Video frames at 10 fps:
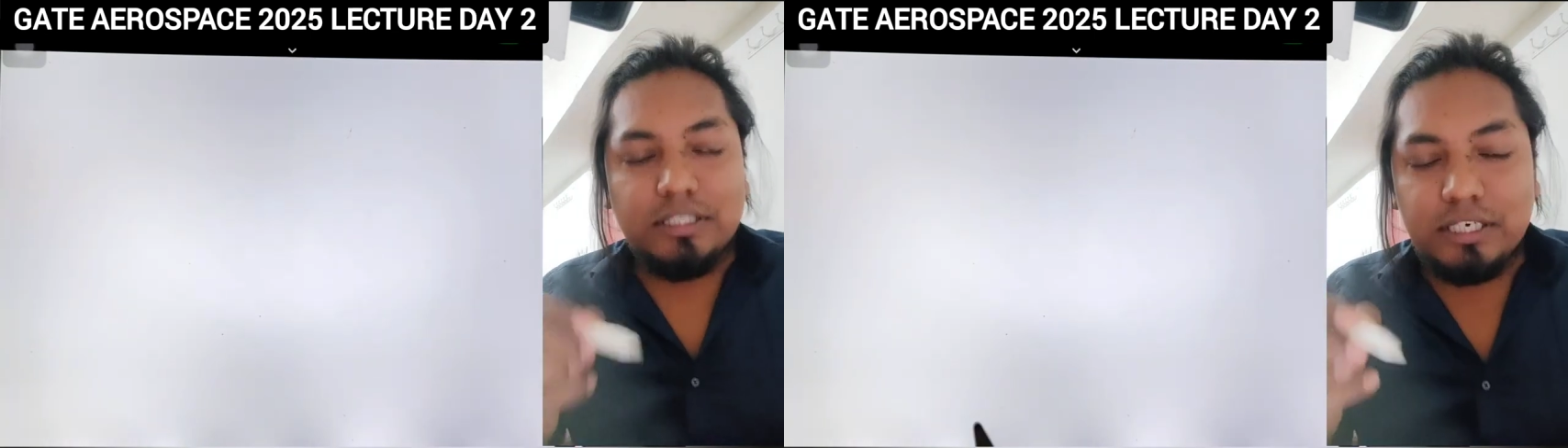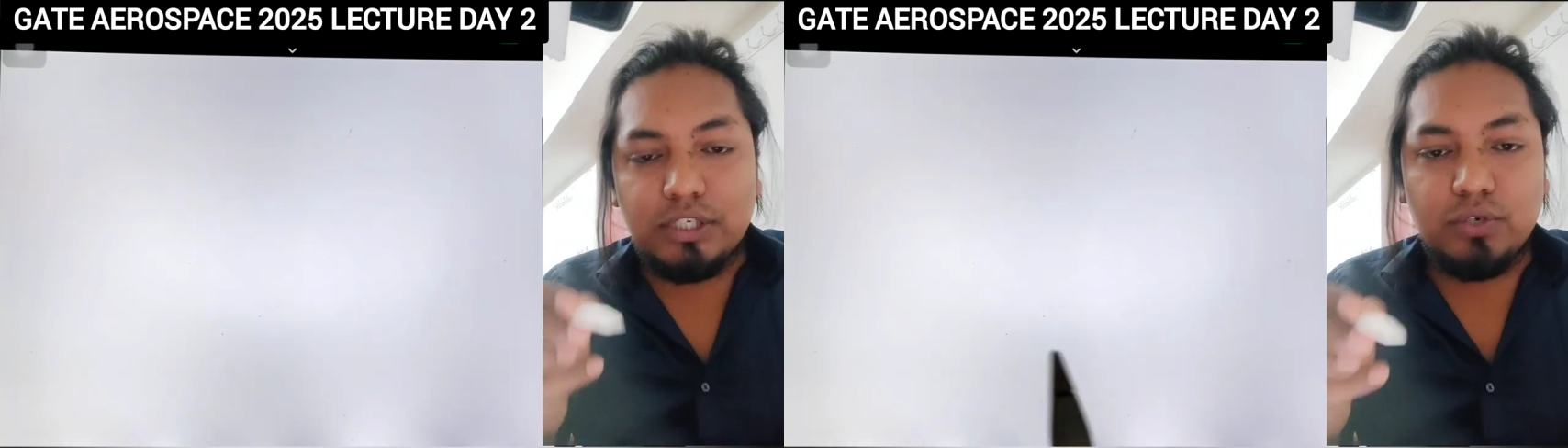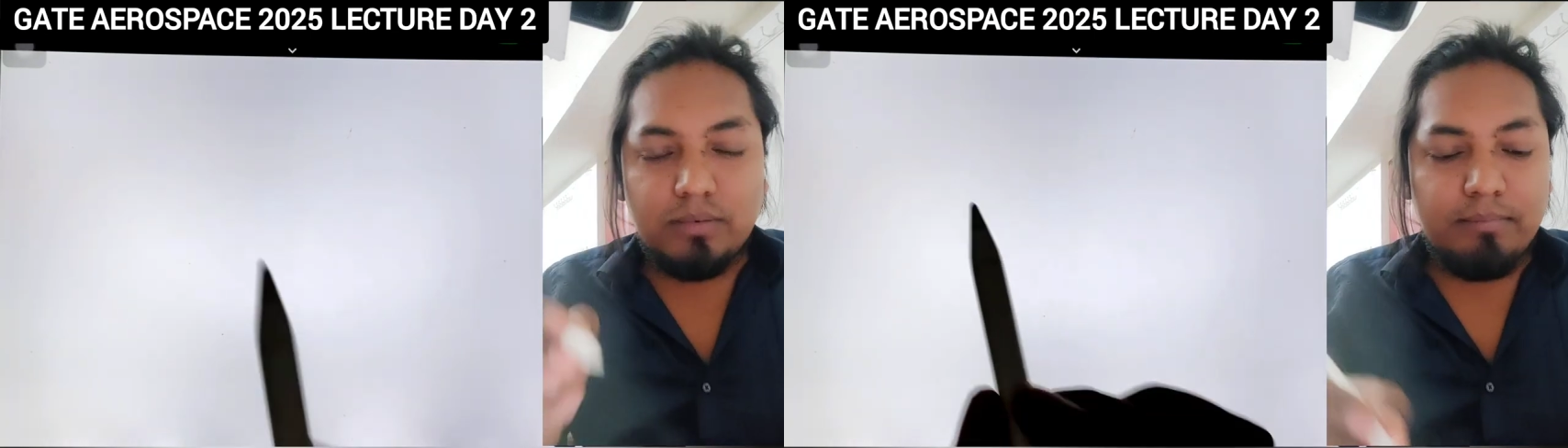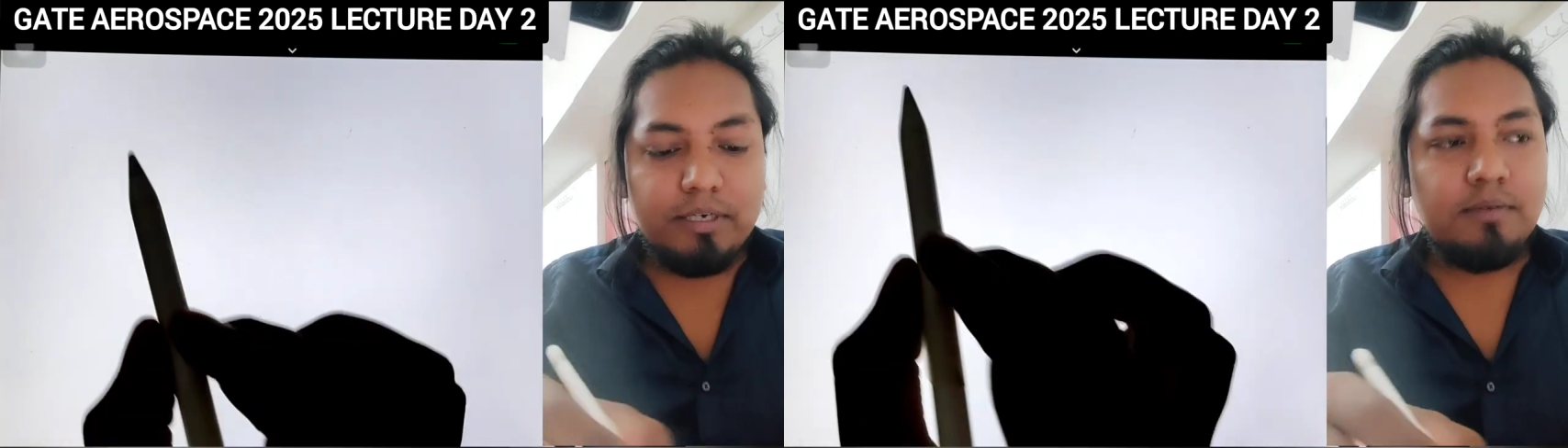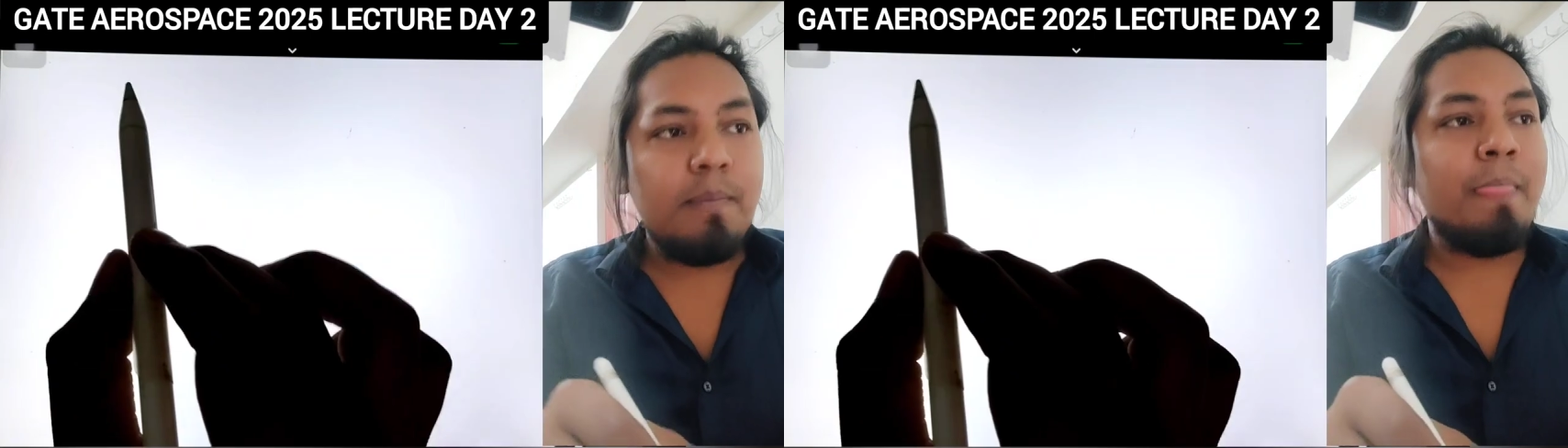Just you
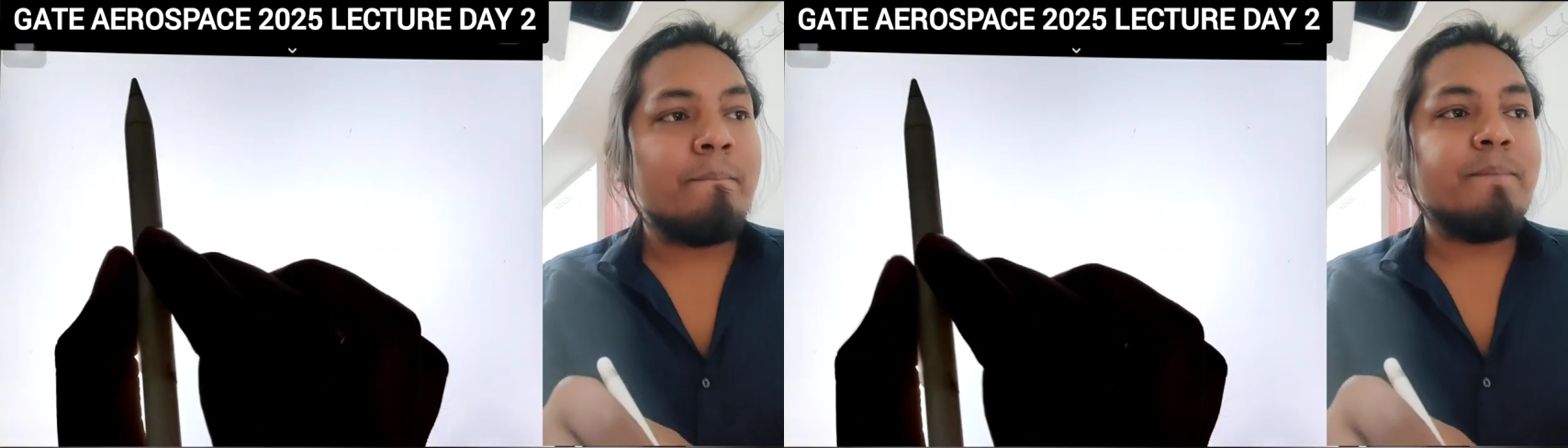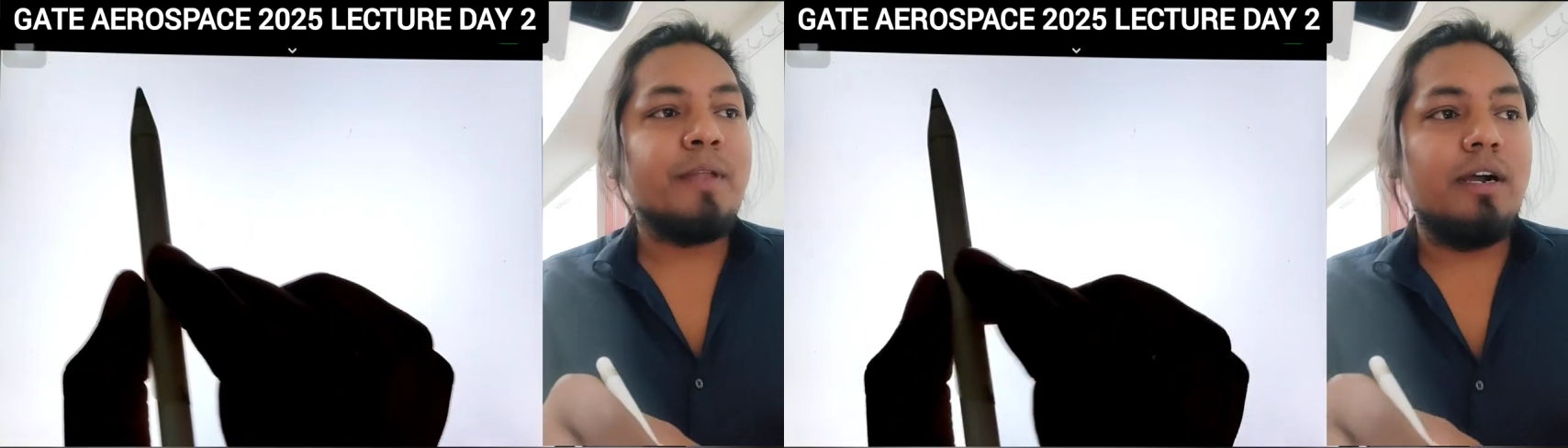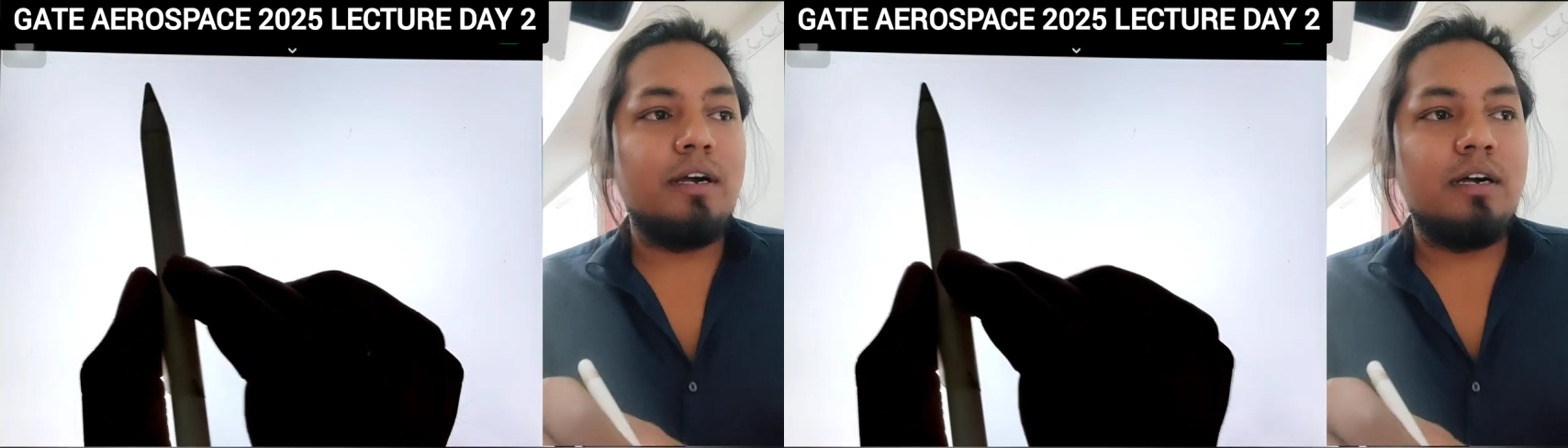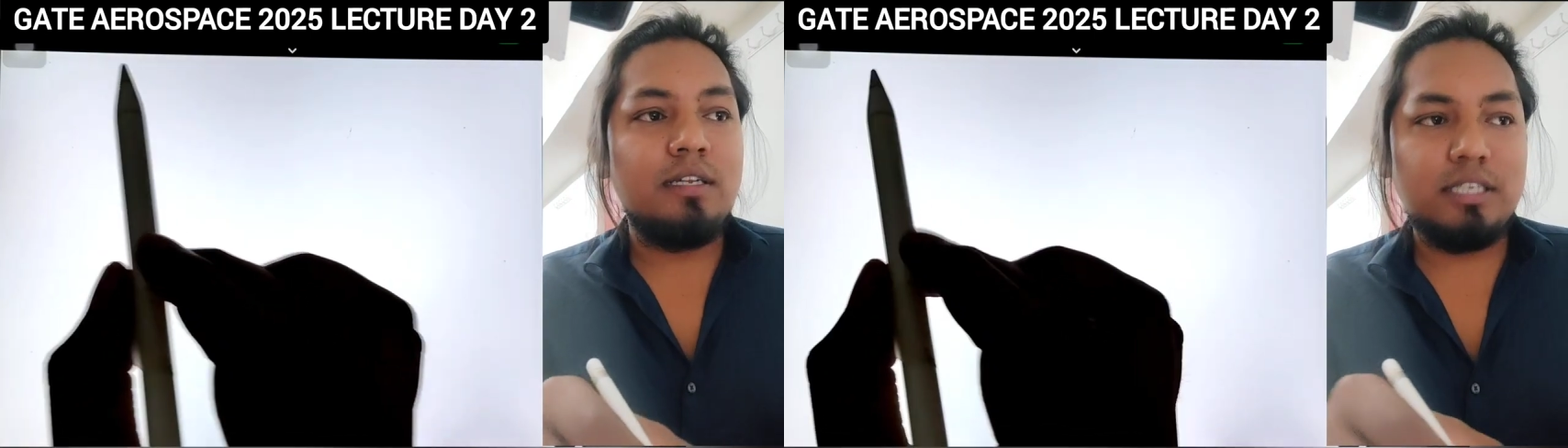remember, you will